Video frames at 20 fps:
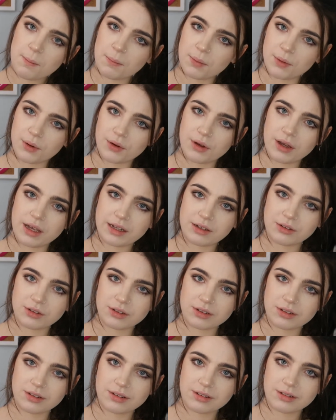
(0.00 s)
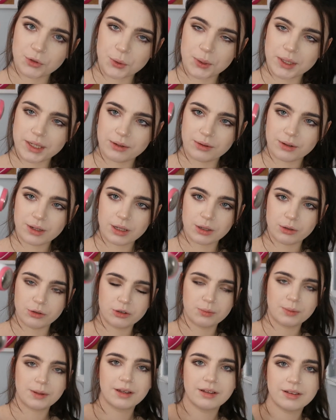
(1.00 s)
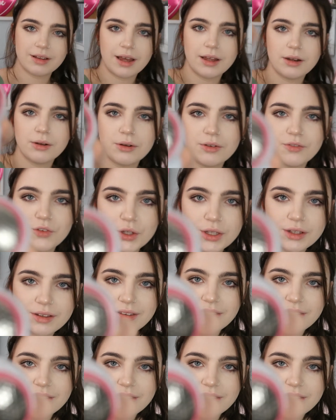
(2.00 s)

but it doesn't ruin your clothes because I don't know if you can